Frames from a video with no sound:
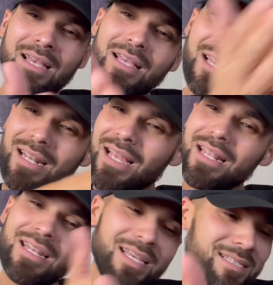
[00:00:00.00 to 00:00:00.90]

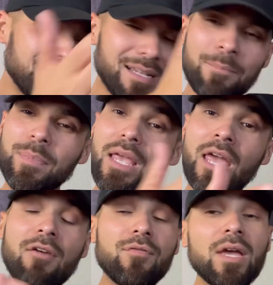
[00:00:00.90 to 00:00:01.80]
It needs to.
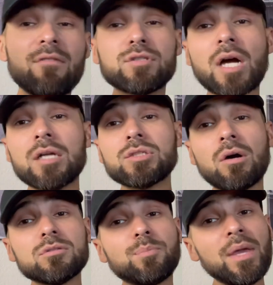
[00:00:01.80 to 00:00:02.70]
If John
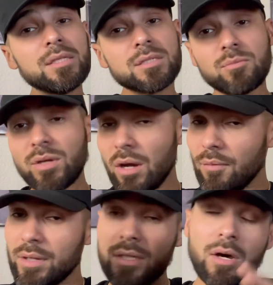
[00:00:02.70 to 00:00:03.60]
Jones beats him, we
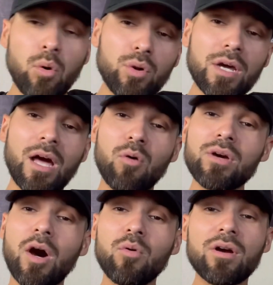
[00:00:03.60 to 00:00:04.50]
already know who the
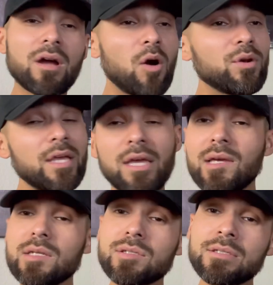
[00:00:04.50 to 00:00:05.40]
goatee
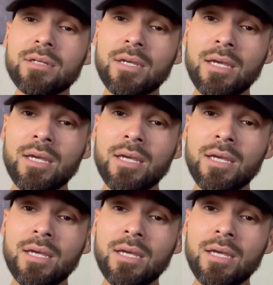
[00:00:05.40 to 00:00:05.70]
is.